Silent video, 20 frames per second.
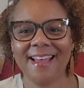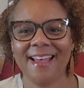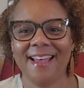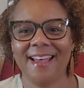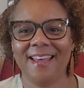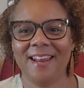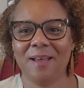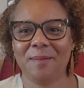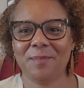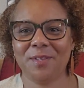
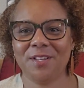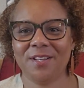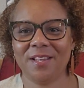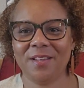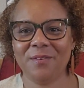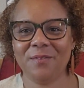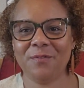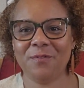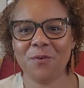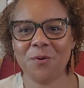And I'm
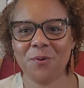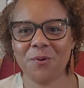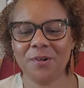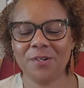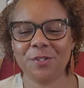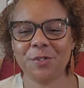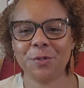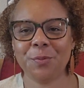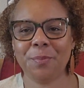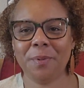looking
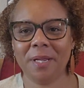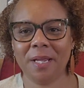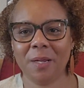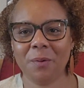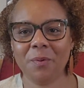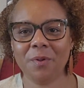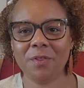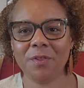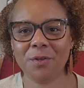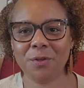forward to being
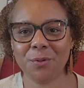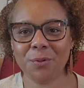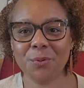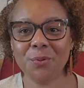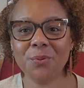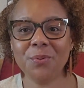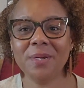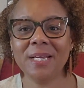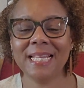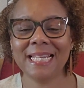with
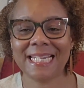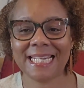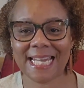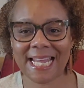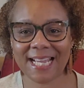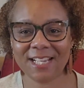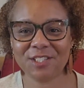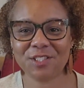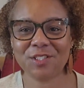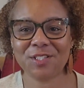you
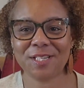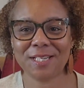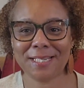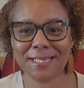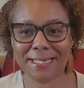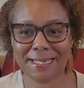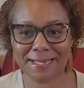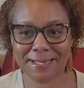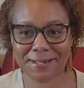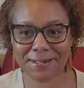next
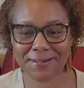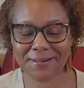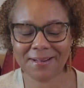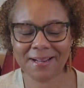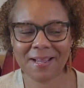year.